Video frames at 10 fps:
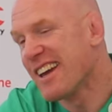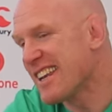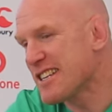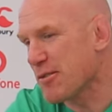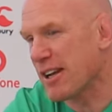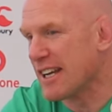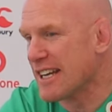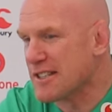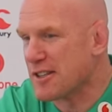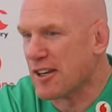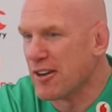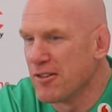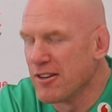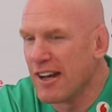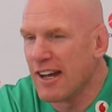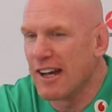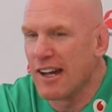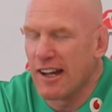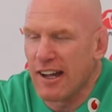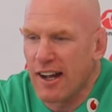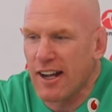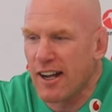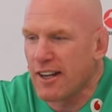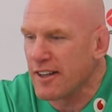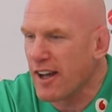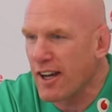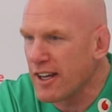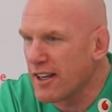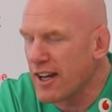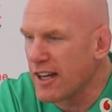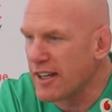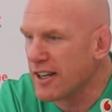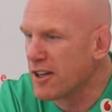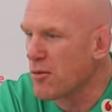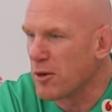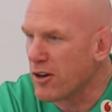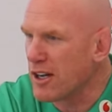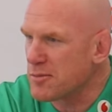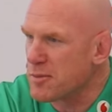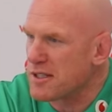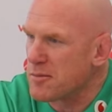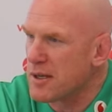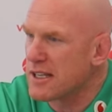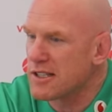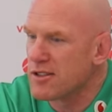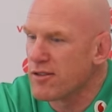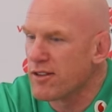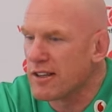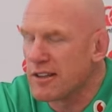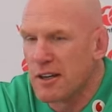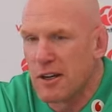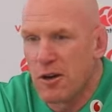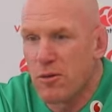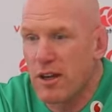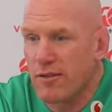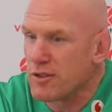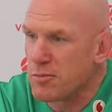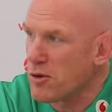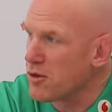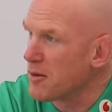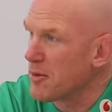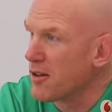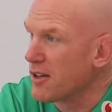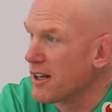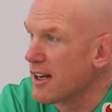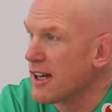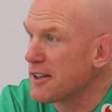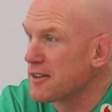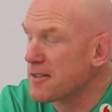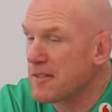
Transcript: it is what it is, you know. I come across bits and pieces of it. We haven't spoken about it a lot.